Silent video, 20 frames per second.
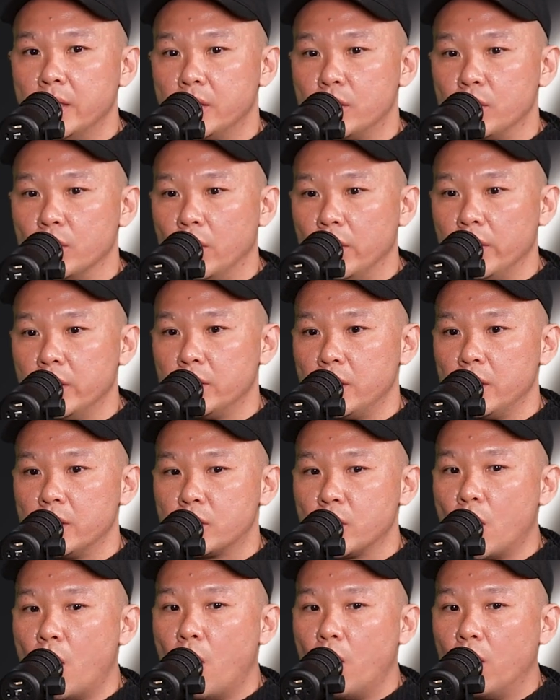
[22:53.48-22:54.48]
is,
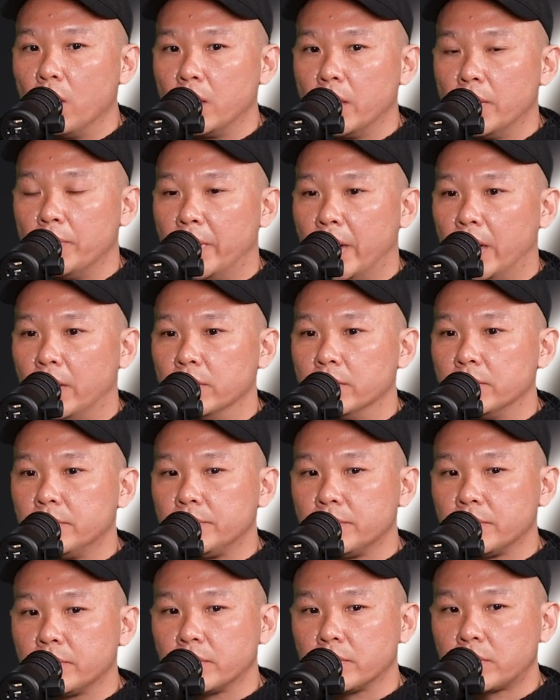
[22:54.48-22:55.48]
it's all about
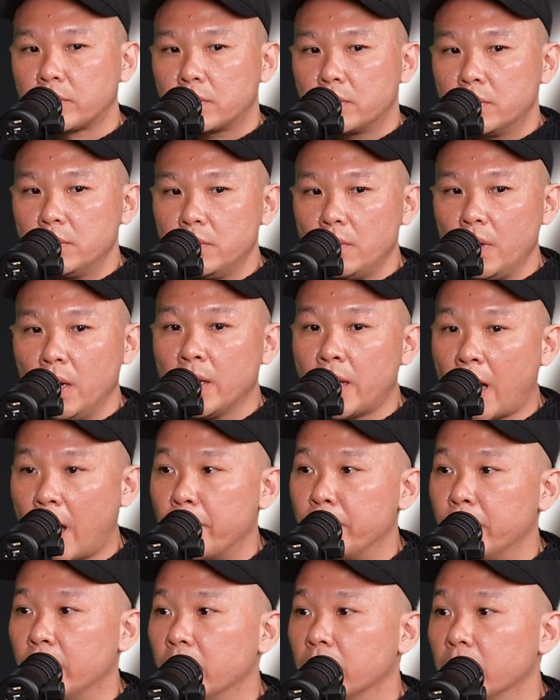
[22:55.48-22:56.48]

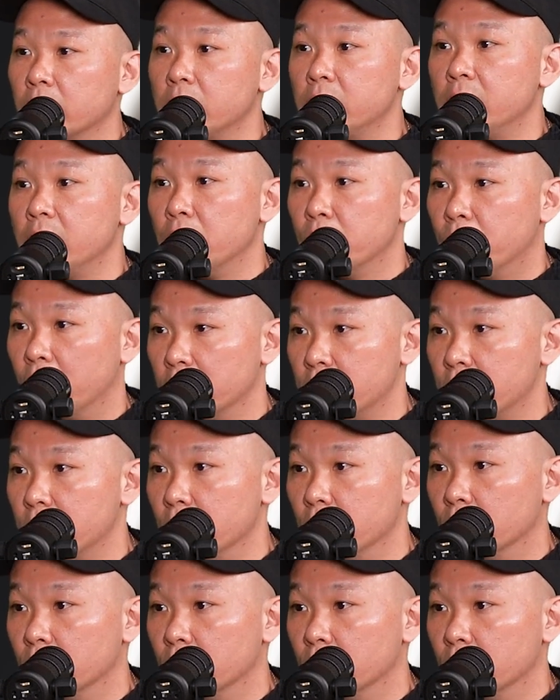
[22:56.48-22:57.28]
coming, see what's